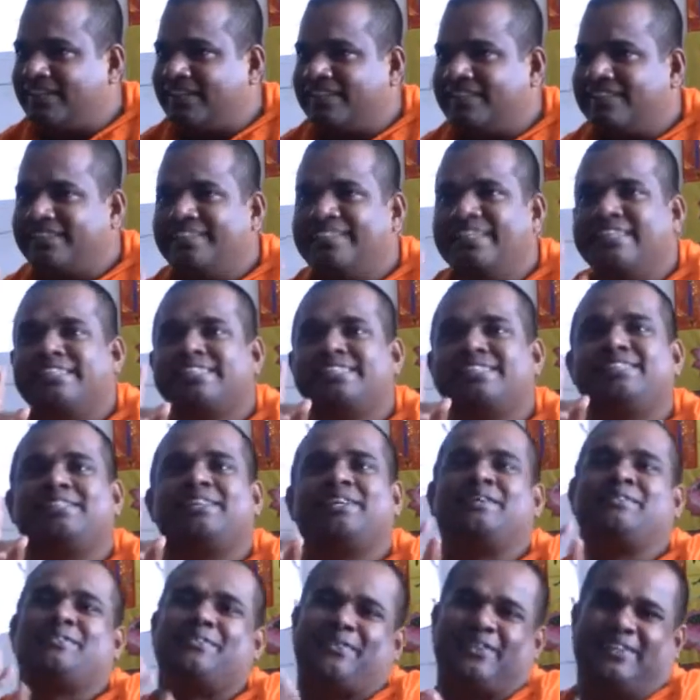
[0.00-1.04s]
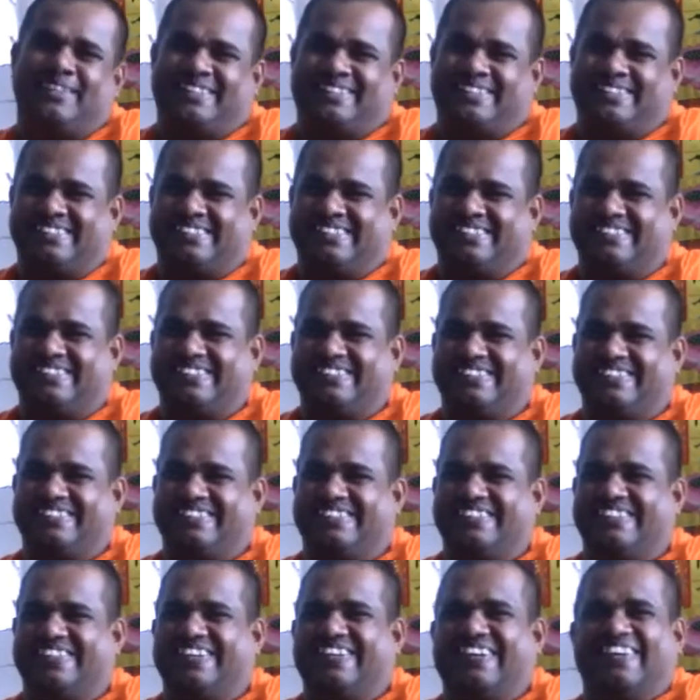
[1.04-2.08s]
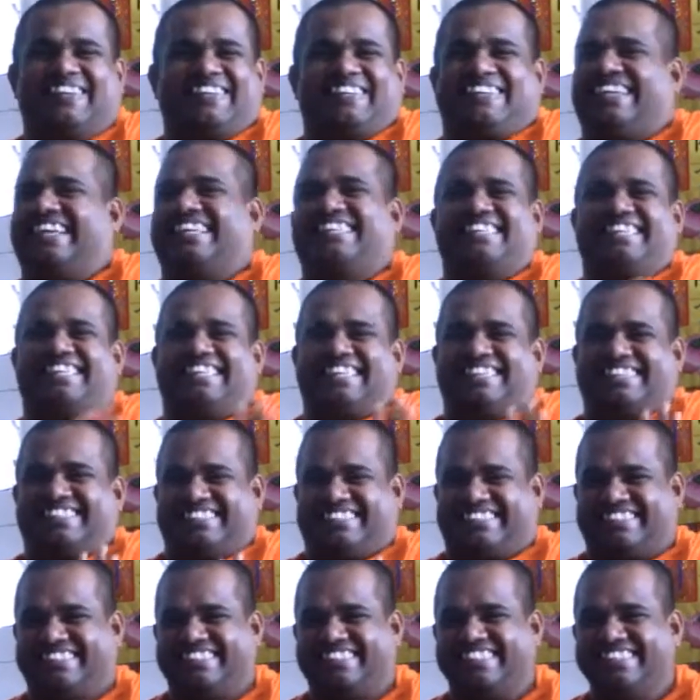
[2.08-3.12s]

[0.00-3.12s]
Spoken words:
these 3 points. Nothing else.